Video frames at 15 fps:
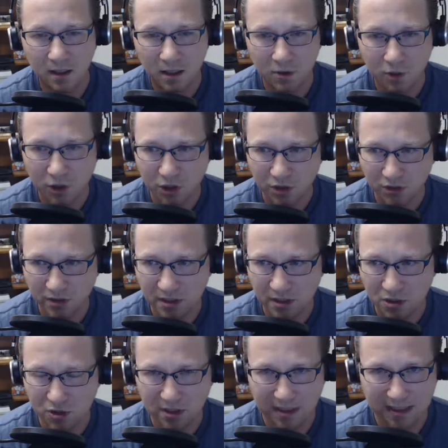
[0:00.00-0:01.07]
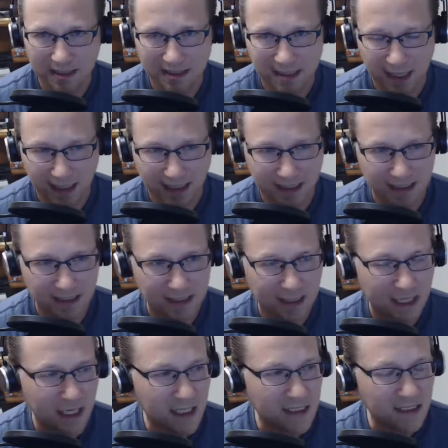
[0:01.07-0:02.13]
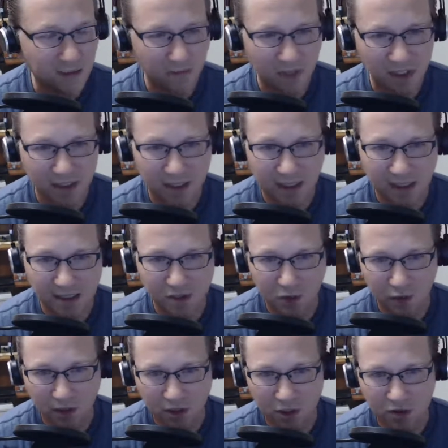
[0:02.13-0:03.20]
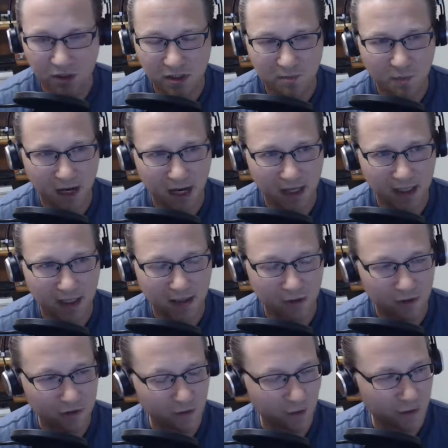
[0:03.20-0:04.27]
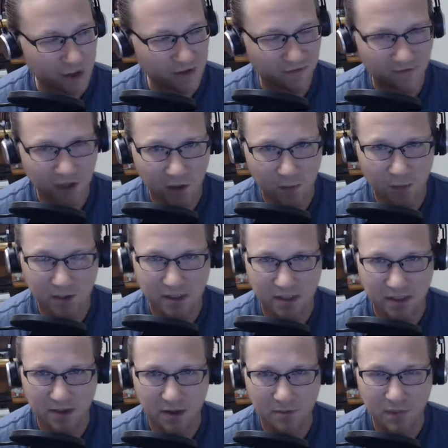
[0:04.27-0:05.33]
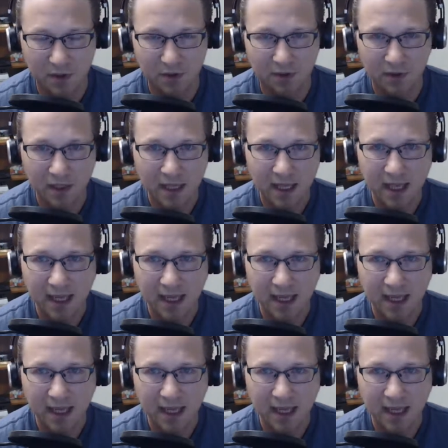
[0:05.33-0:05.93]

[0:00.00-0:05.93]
congressional district in Texas, something that has Crenshaw's backing or his fingerprints on the bill,